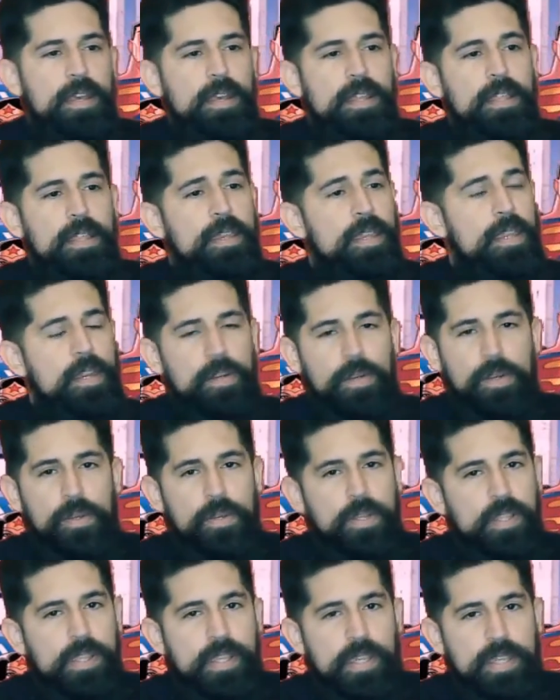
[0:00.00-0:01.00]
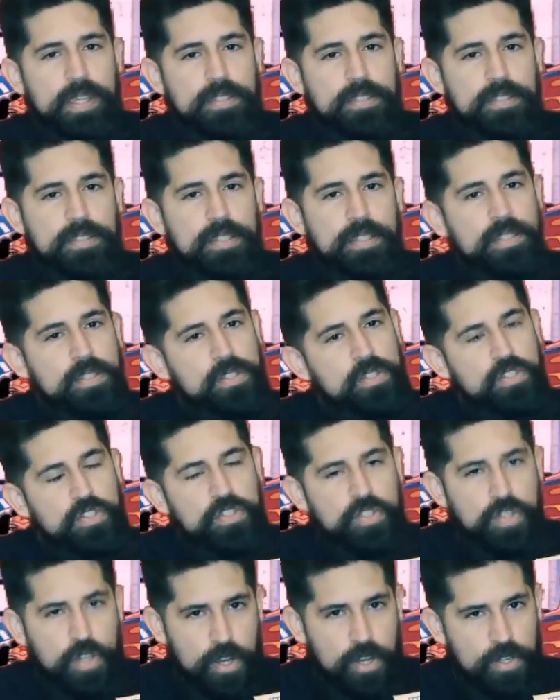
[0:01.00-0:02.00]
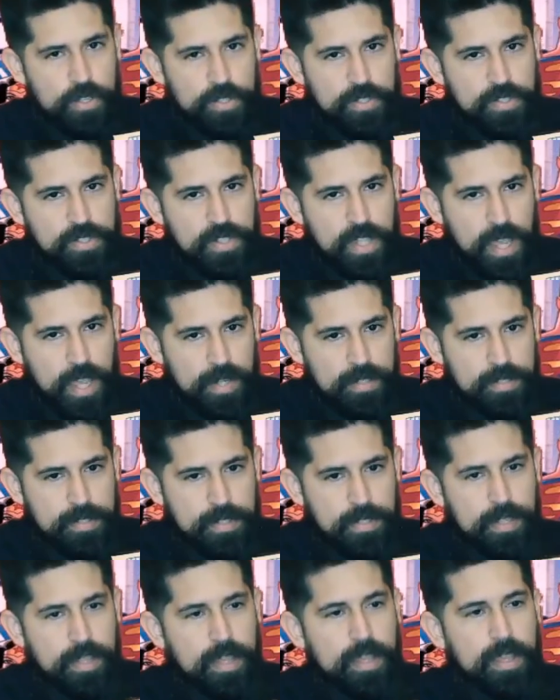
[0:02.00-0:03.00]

the HeroClix starter set.